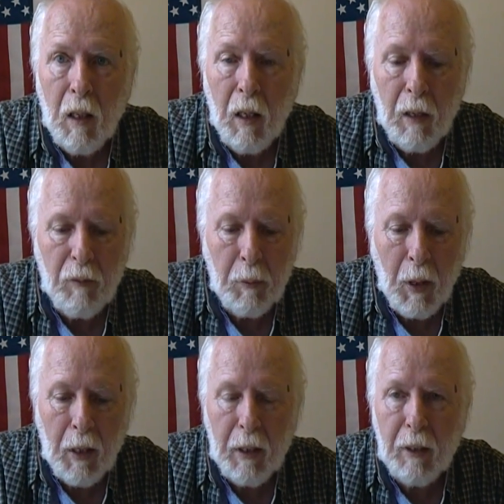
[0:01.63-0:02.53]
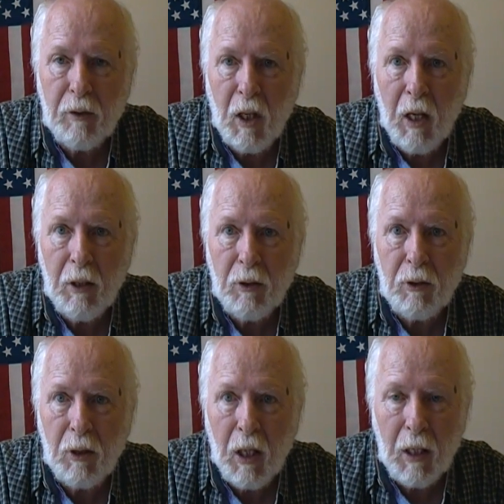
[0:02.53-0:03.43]
Hi, everybody. It's
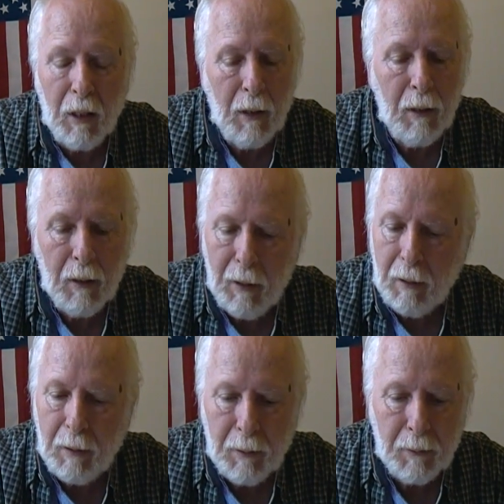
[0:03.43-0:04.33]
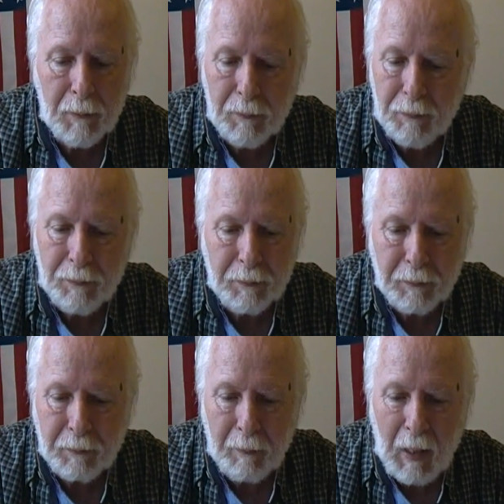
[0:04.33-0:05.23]
Honest John.
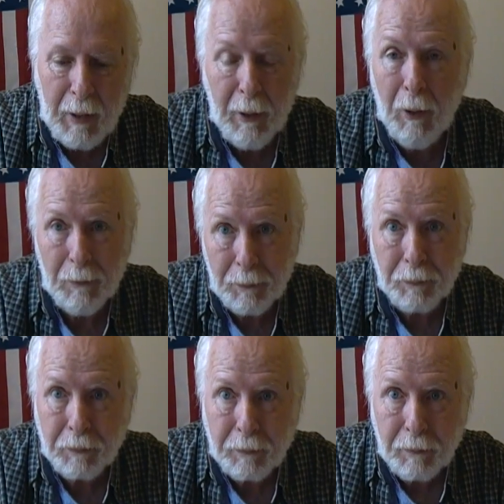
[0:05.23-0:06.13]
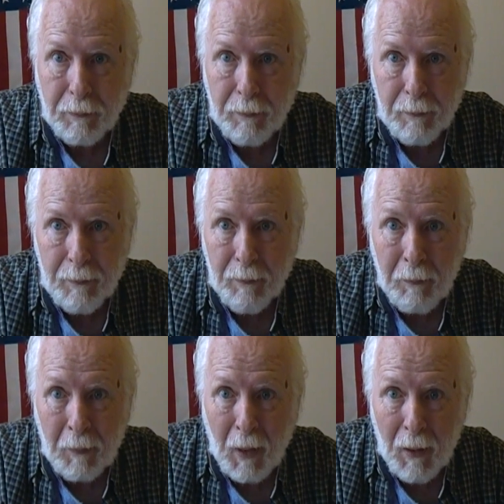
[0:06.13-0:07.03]

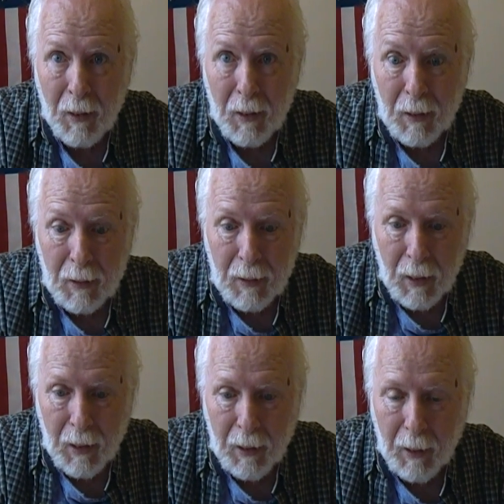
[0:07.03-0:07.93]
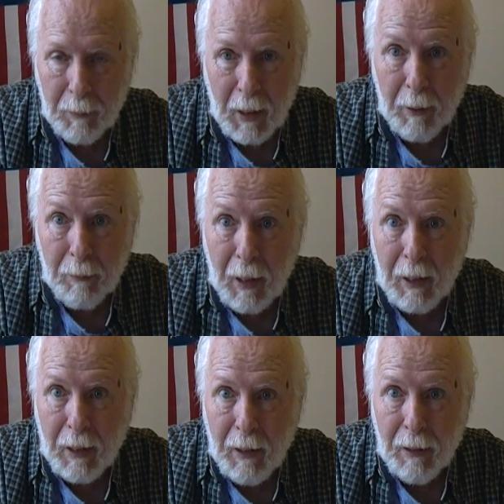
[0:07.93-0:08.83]
I'm getting
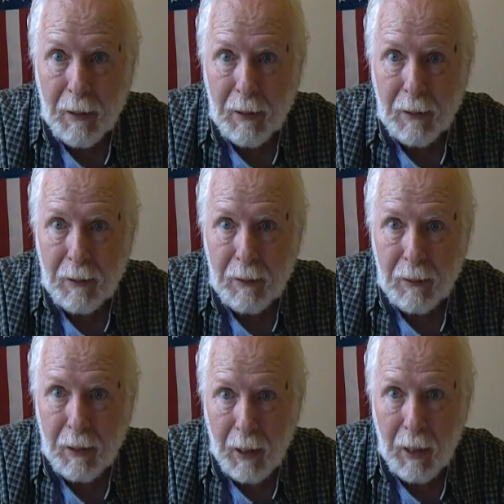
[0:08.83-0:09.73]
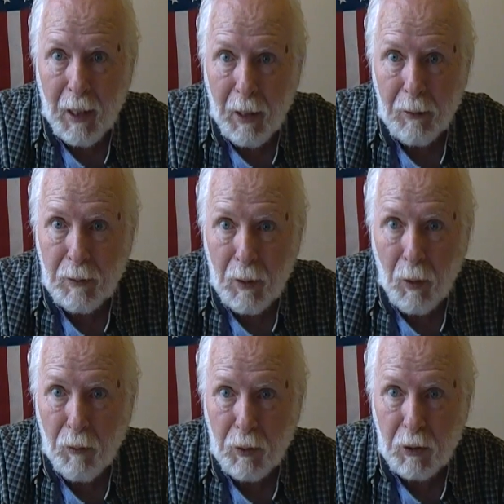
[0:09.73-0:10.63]
ready to head out
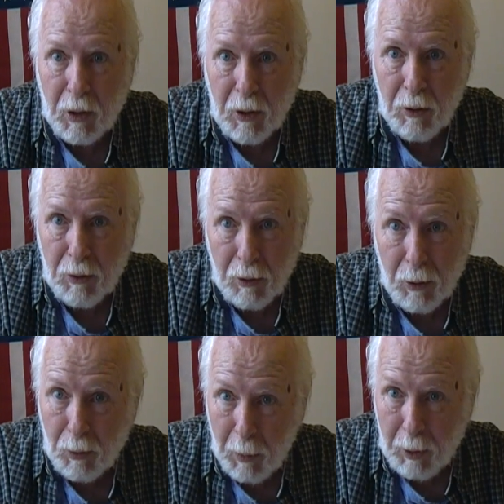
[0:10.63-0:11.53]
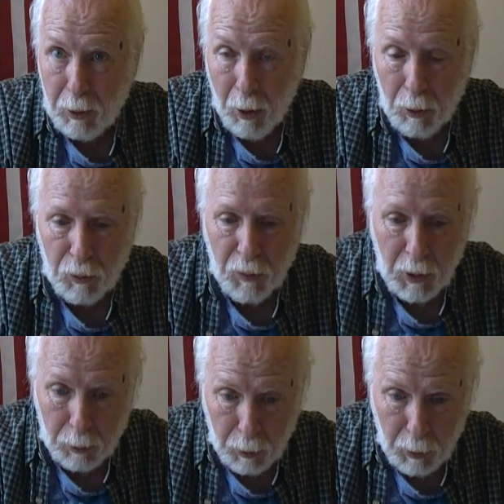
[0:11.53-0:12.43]
overseas to do my shows for
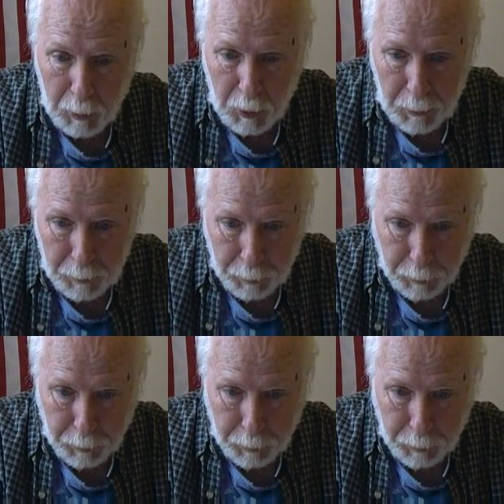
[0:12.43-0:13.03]
the troops.